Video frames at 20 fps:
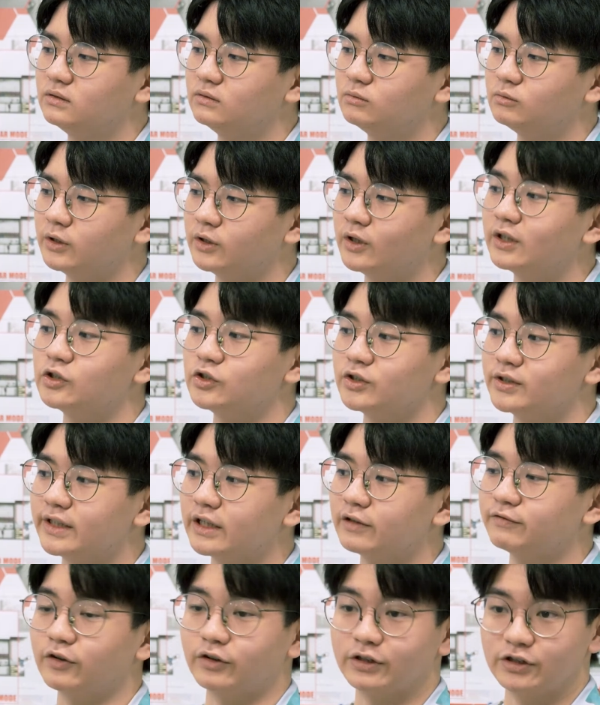why not just
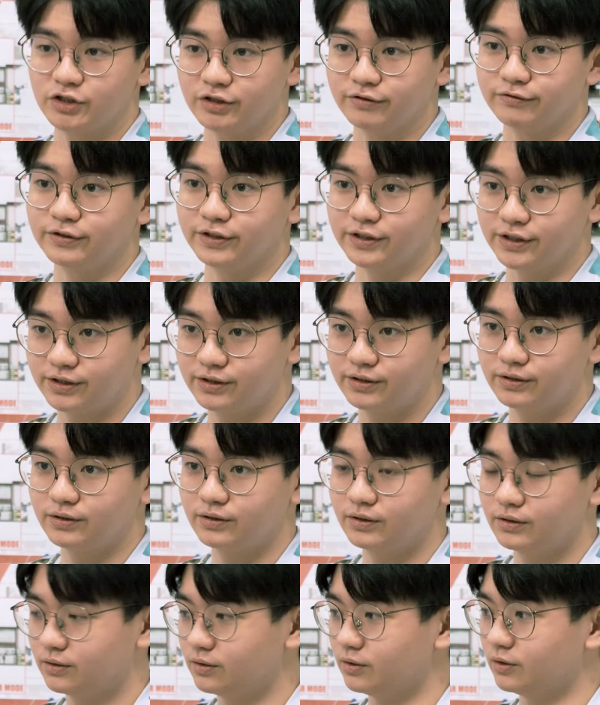take foundation first?
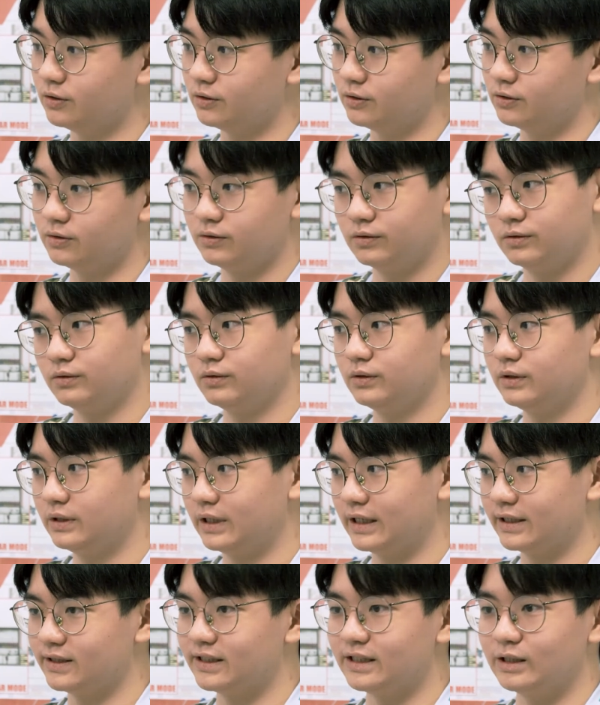So
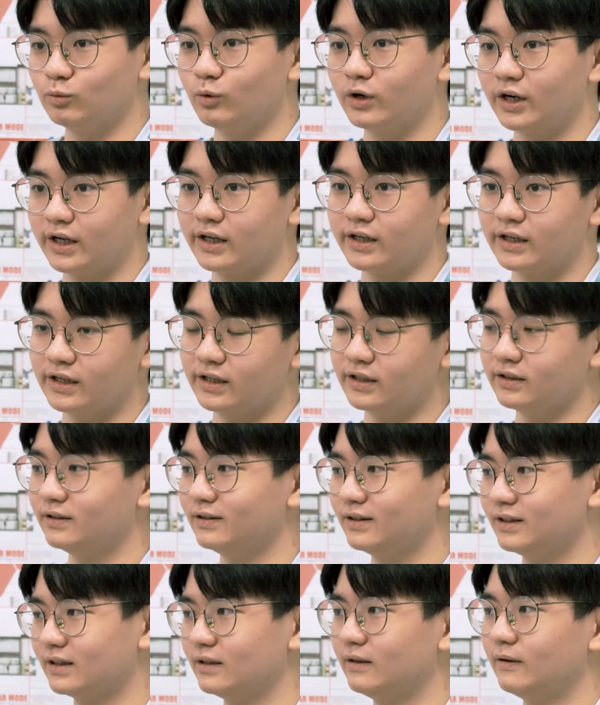let's see what I can
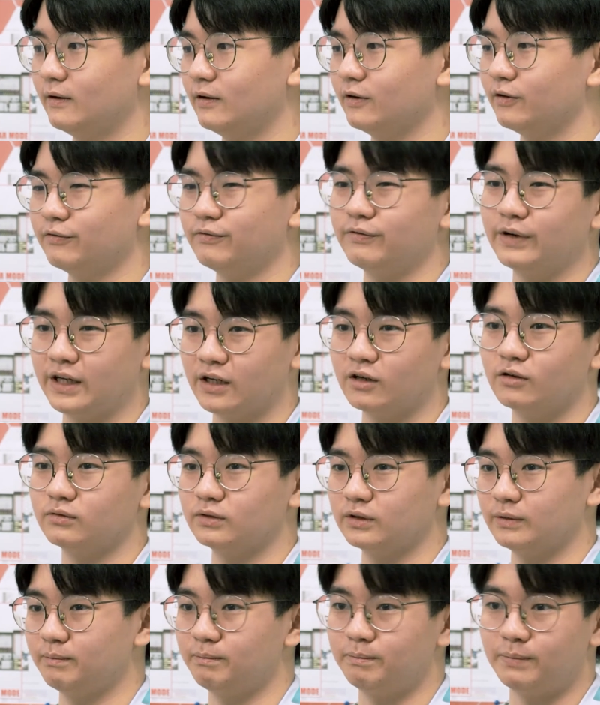find out
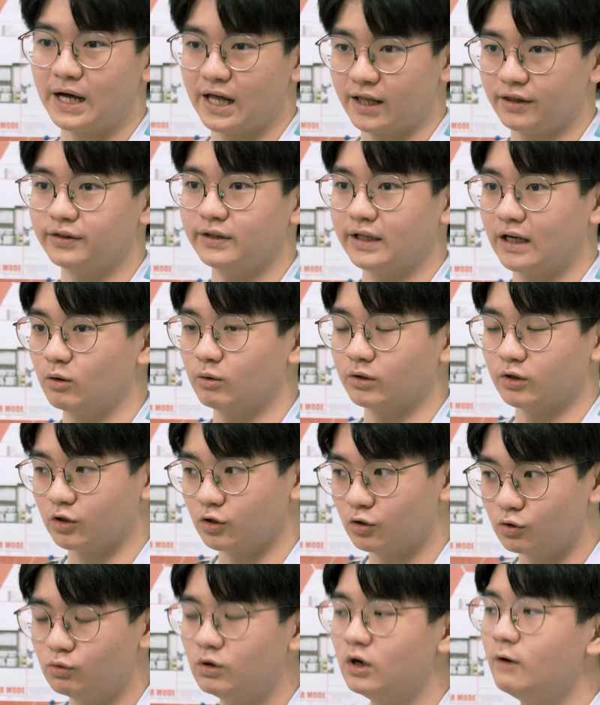the path that I want to
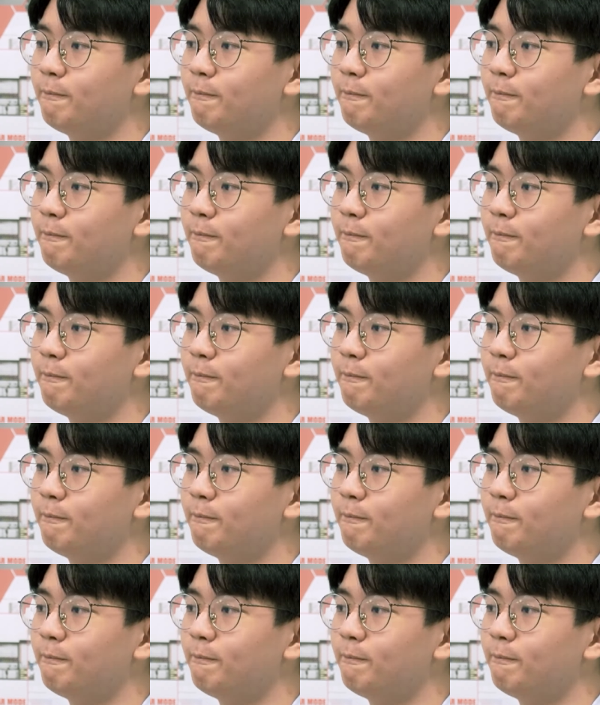go.